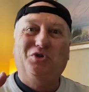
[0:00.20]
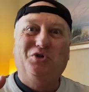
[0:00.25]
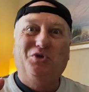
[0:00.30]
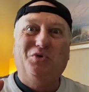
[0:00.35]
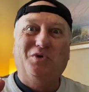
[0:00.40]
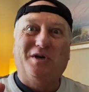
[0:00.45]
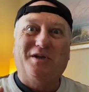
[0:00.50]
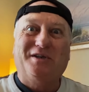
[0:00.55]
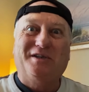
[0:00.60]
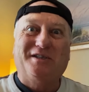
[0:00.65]

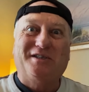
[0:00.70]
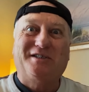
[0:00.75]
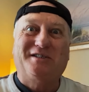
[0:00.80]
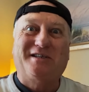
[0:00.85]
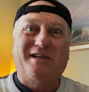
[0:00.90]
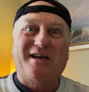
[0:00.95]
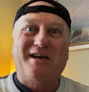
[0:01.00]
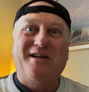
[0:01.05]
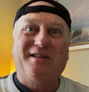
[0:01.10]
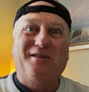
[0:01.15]
you
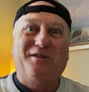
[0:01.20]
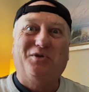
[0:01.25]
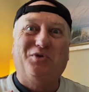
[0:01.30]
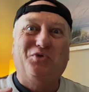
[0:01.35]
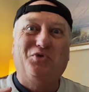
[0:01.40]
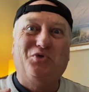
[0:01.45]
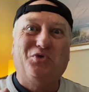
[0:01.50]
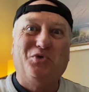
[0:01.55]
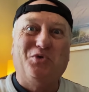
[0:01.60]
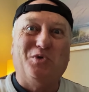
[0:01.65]
understand the
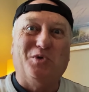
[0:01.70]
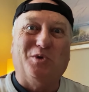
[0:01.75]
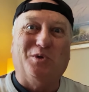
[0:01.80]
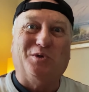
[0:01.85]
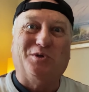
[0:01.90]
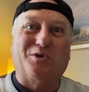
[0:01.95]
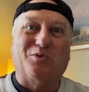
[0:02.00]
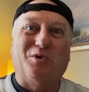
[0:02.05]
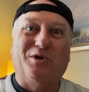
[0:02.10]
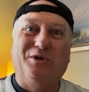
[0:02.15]

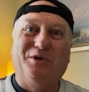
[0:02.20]
rules when